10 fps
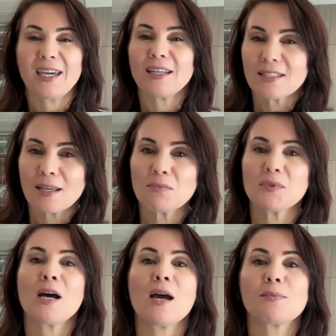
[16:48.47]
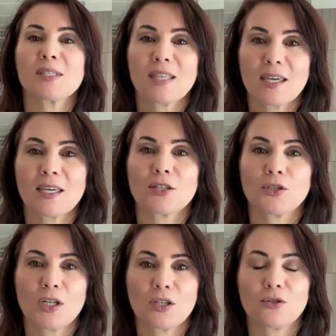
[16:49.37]
And sometimes they can
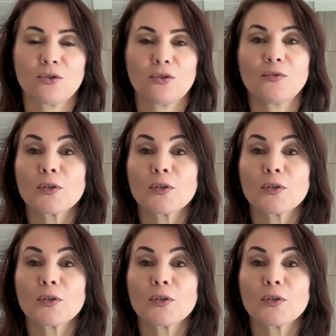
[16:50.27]
change too.